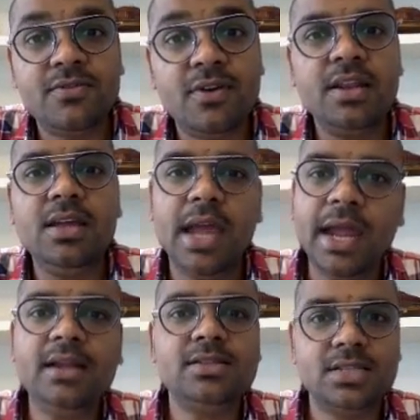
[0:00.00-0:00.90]
worry,
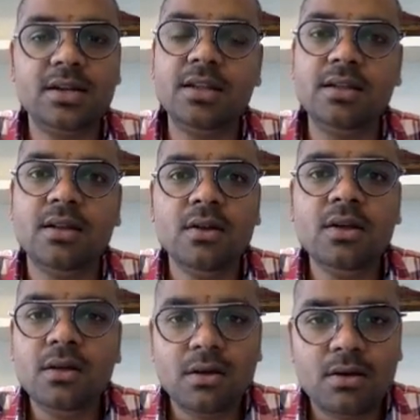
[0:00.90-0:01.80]
and sudden
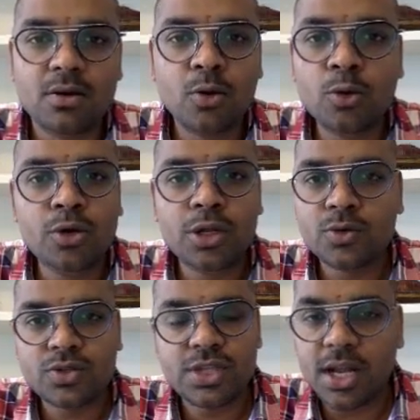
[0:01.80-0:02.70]
good
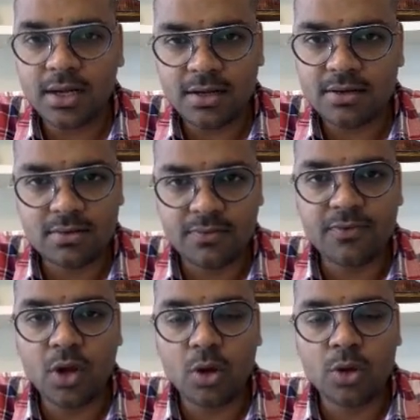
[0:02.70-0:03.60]
news that
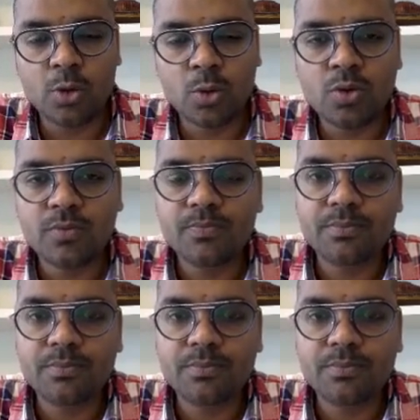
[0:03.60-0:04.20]
we all know,